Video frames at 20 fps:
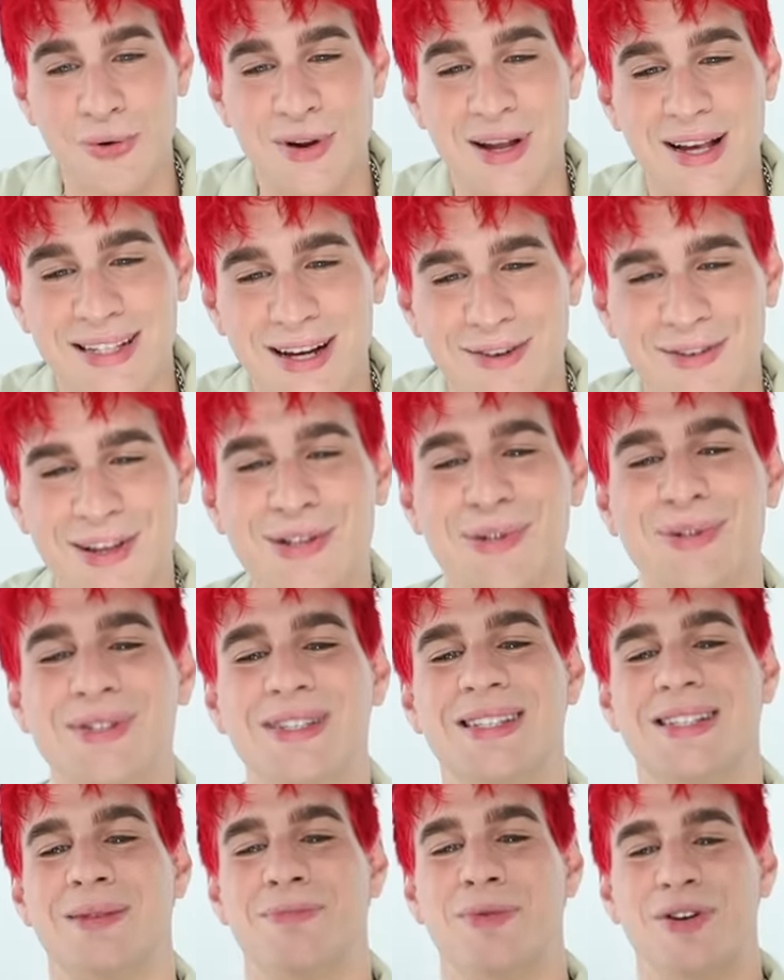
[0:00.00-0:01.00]
Yes, I really do see
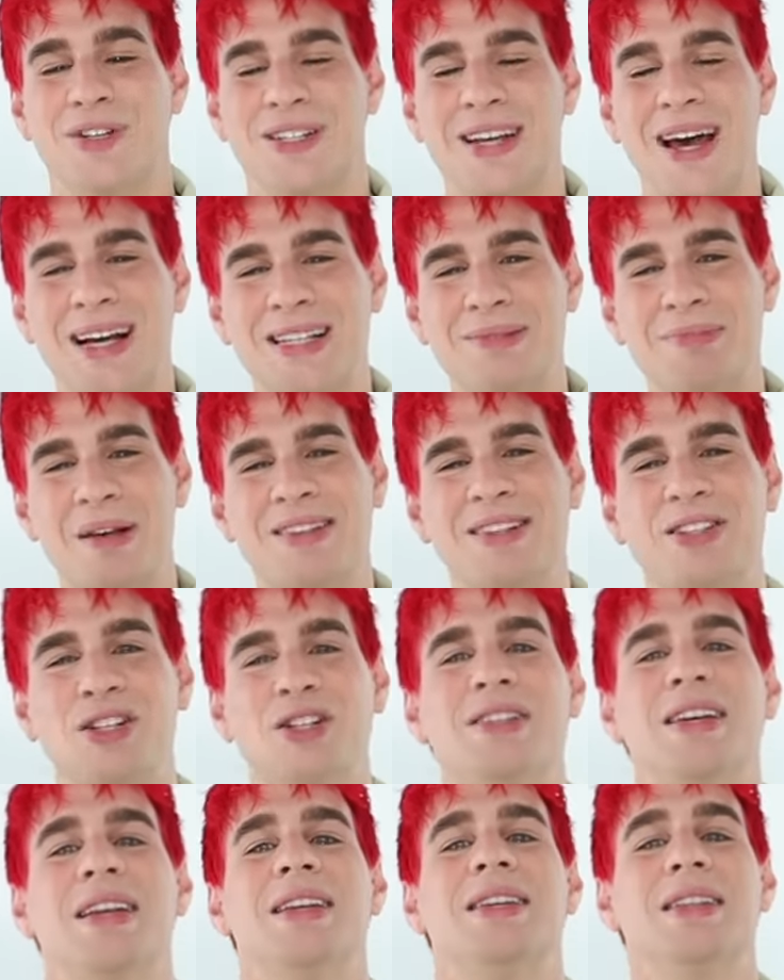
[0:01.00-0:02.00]
some of your text
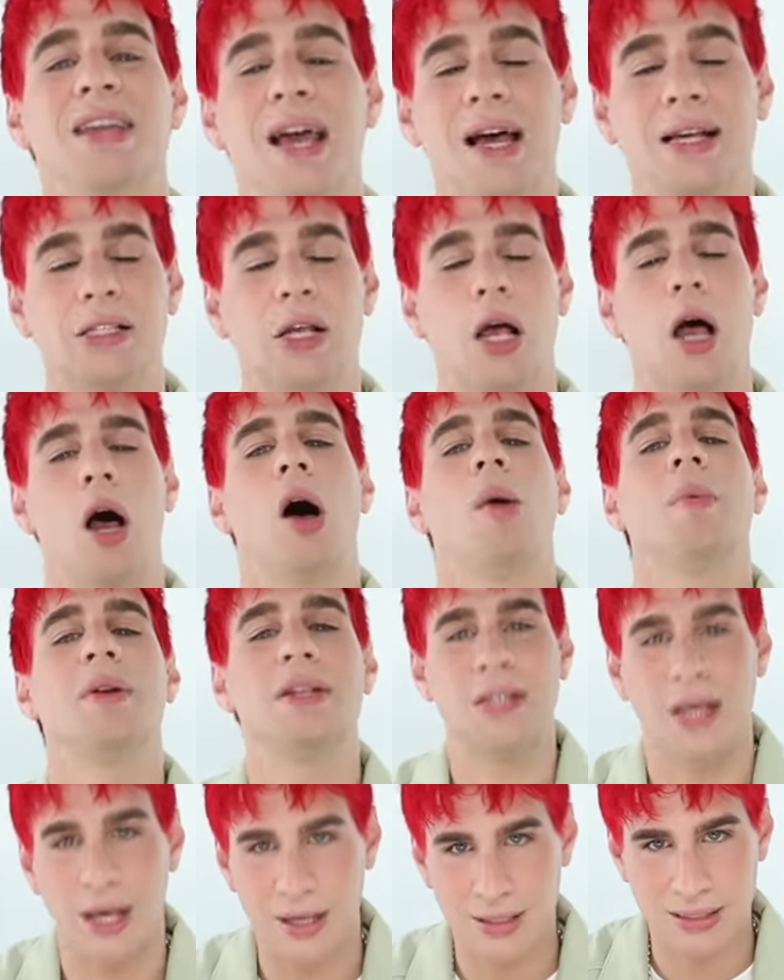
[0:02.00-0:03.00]
messages. And yes, I'll be
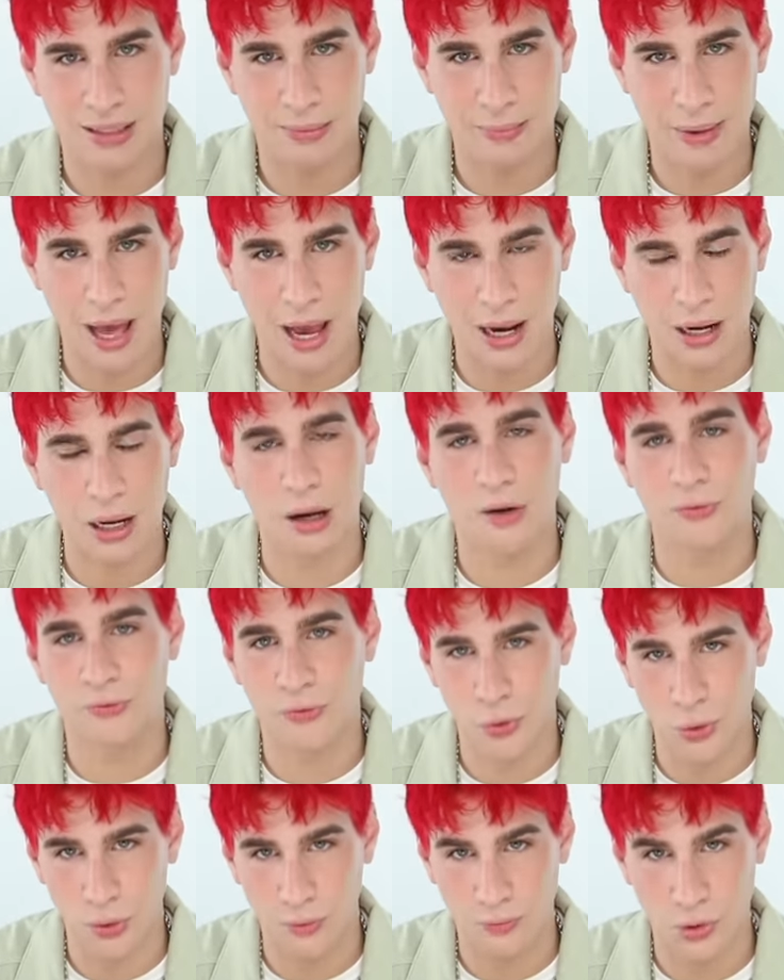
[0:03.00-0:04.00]
texting back a
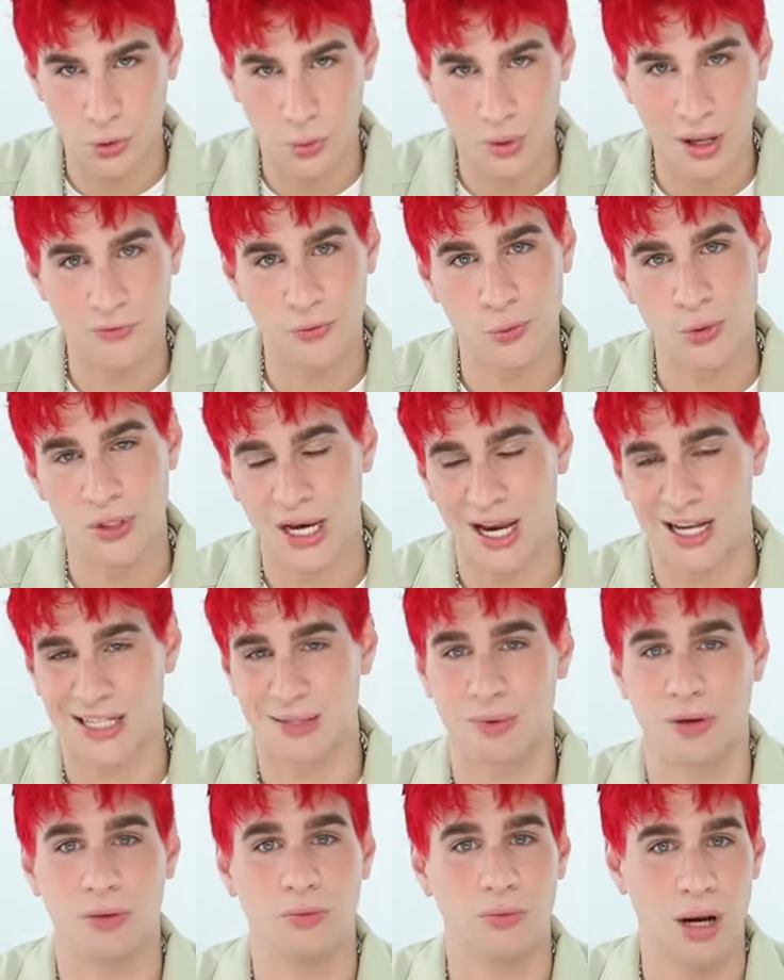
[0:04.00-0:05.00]
few of you if you text
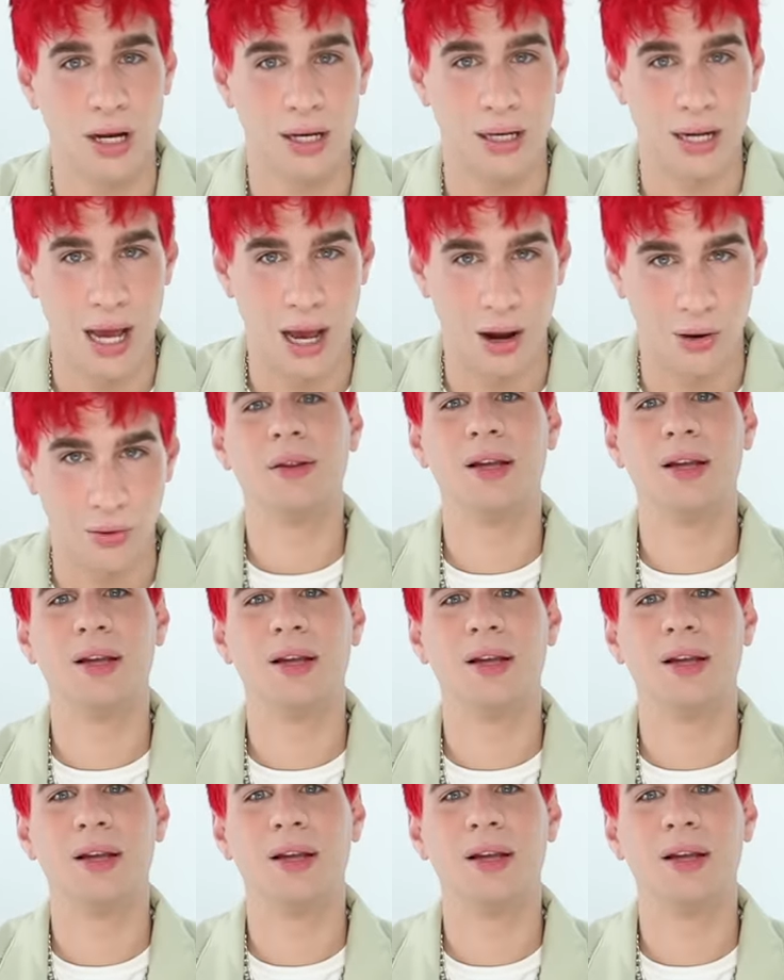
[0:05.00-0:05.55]
me right now.